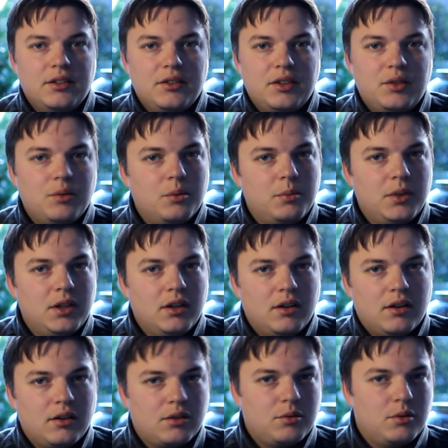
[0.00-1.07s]
These will be
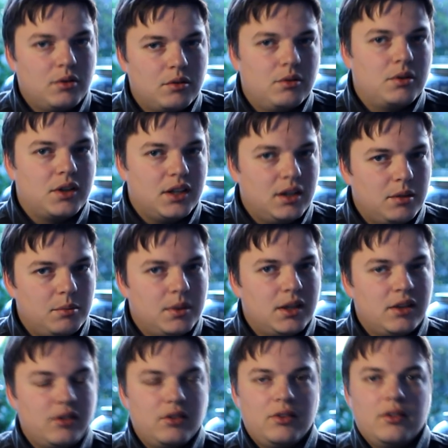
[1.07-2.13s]
our quote-unquote guinea
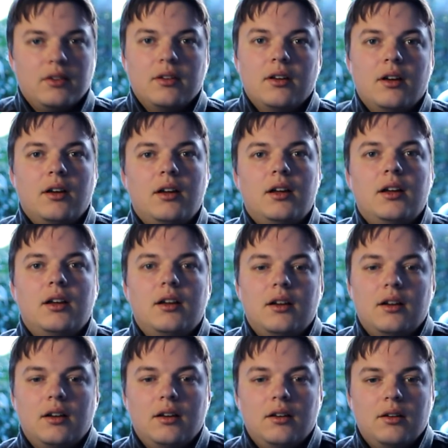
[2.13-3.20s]
pigs,
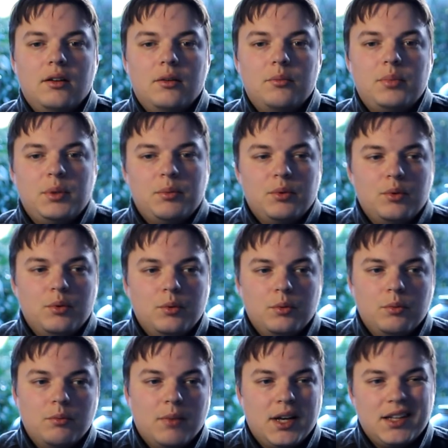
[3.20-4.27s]
people
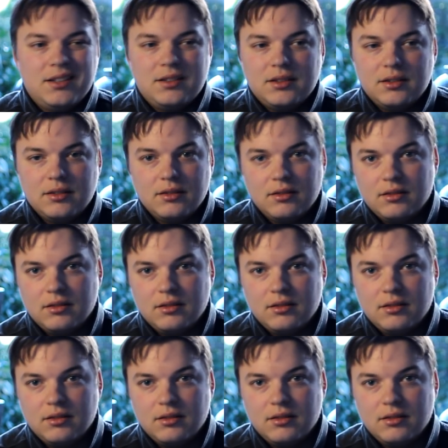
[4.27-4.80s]
who might